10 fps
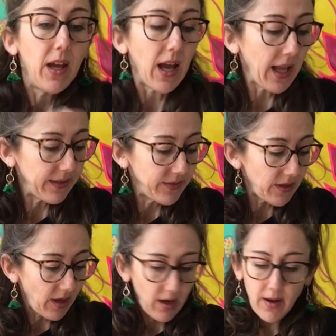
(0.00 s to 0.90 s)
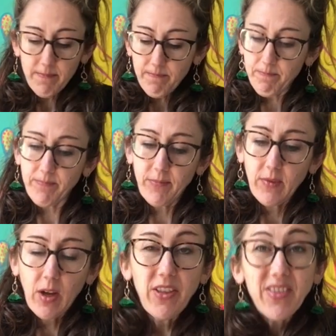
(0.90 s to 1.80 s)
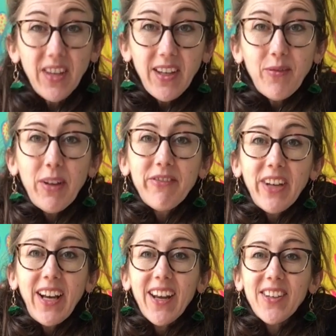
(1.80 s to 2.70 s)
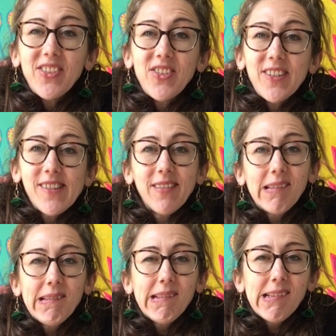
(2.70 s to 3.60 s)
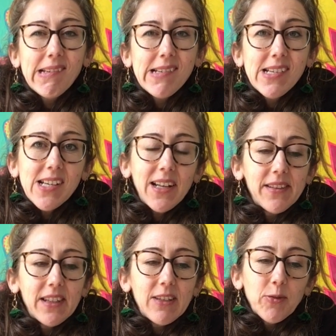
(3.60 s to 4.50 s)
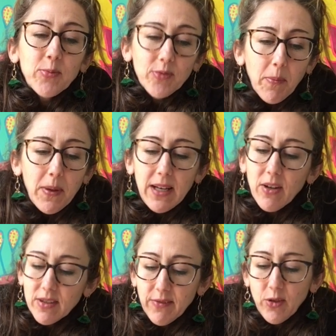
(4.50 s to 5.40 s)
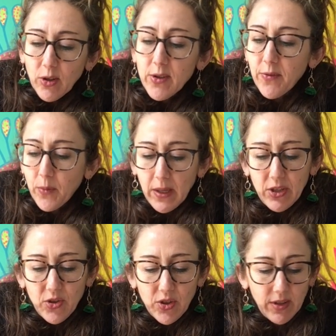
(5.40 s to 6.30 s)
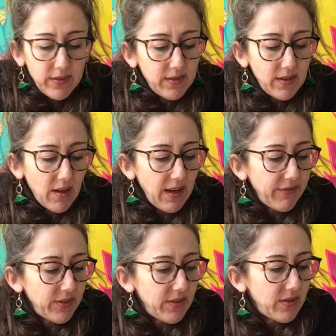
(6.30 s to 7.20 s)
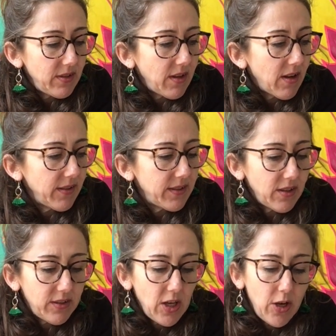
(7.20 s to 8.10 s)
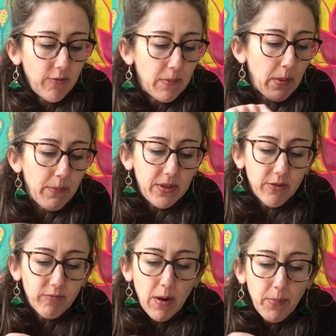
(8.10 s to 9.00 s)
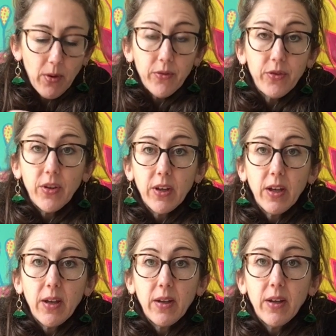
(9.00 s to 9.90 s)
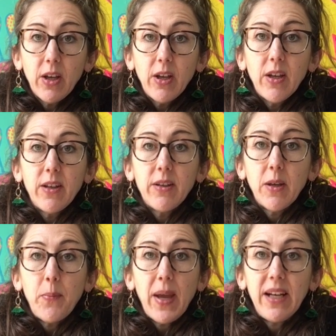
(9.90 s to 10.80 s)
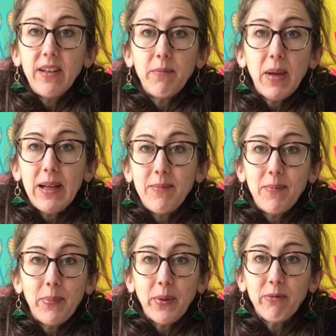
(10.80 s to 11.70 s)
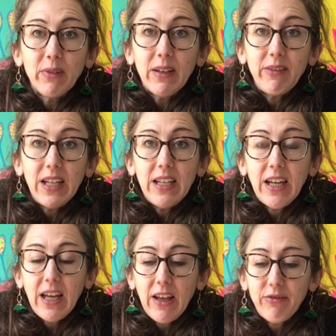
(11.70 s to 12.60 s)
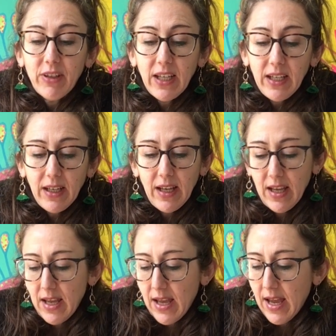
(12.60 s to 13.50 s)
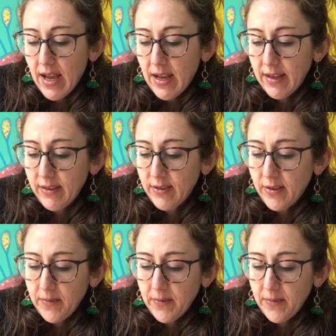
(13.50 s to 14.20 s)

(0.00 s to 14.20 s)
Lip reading: And I think we're finished. There are probably lots of questions that I haven't answered. Remember to rub on the paint paper really carefully, and